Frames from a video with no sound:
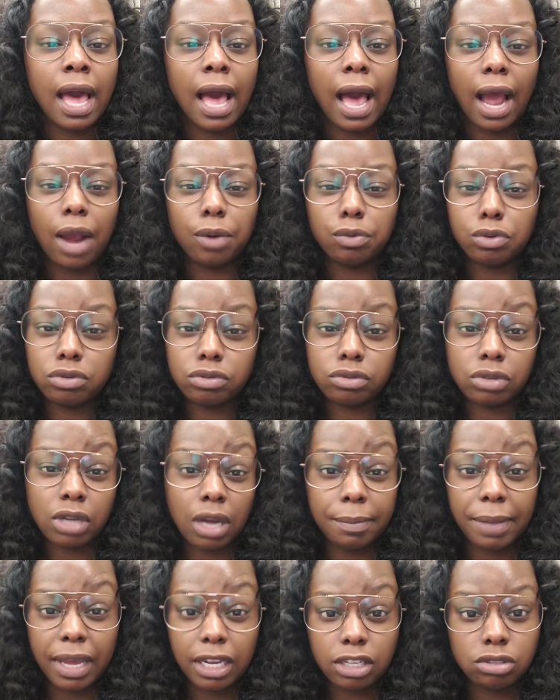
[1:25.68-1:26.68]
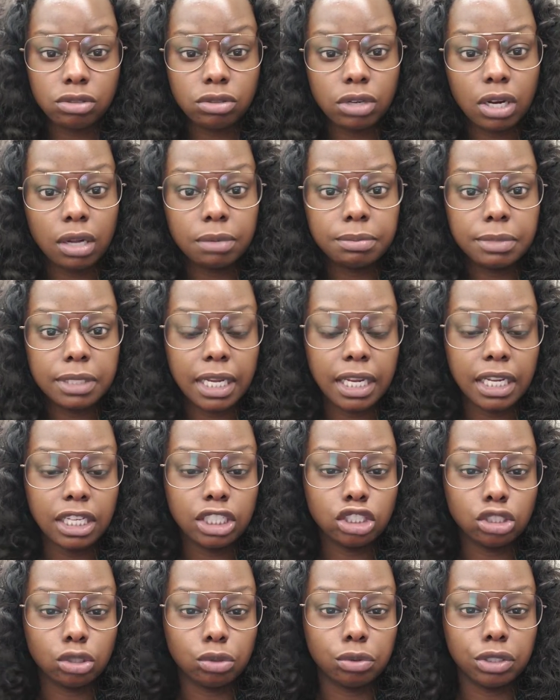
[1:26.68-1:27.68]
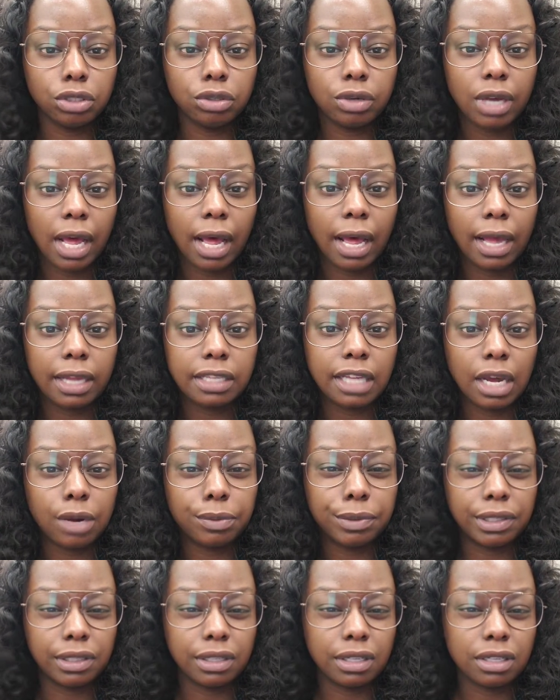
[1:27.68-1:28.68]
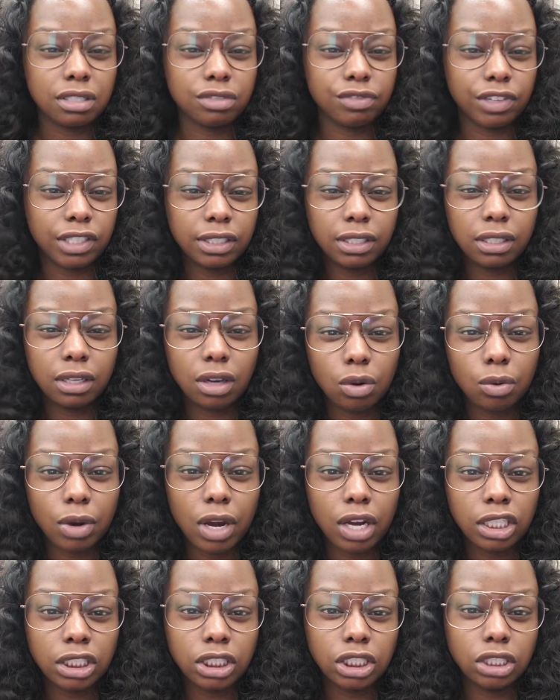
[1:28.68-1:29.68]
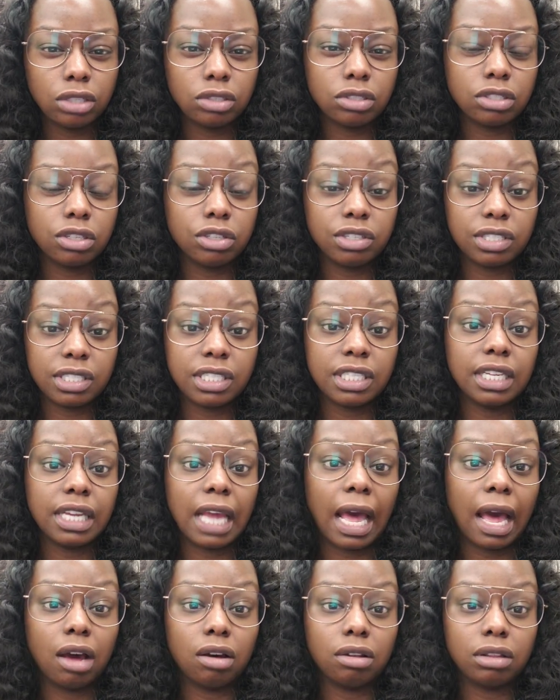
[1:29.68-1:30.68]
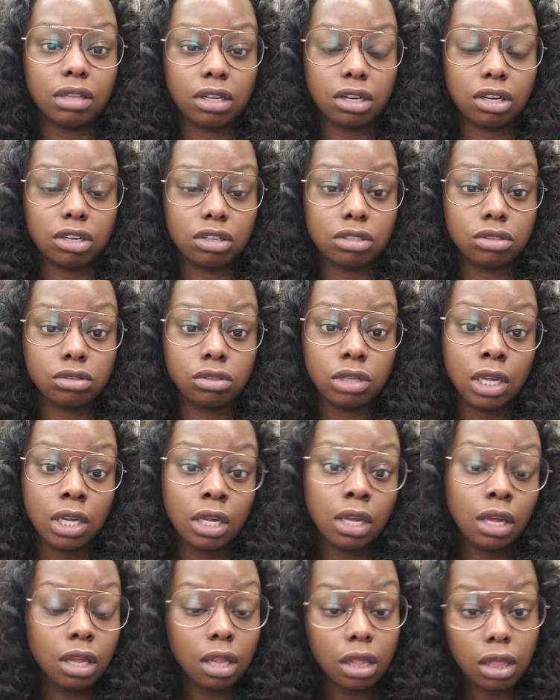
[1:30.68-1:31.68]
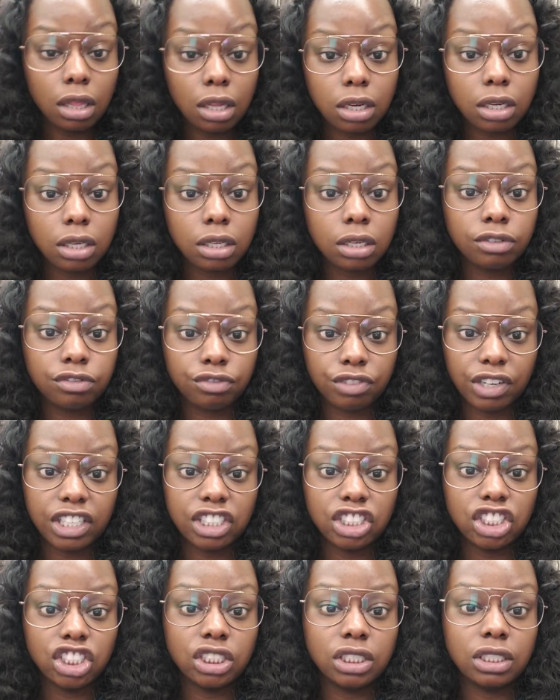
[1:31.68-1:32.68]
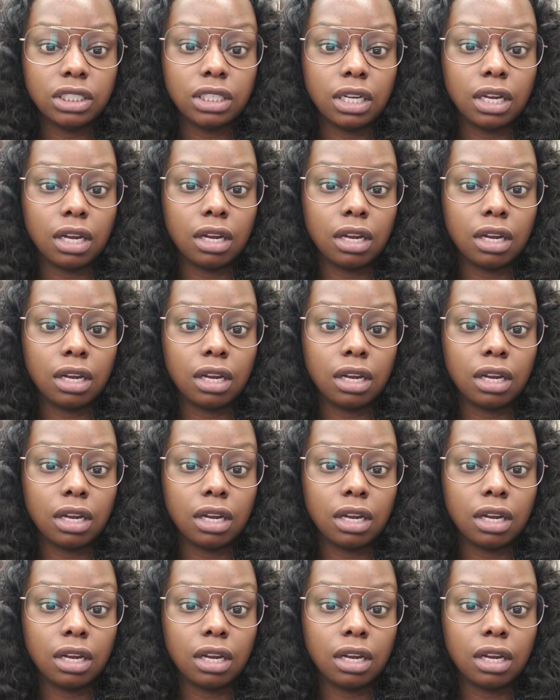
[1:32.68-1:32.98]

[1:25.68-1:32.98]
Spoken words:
I will come back and do an update showing you guys how it looks freshly co-washed, you know, so you can see how the curls look fresh.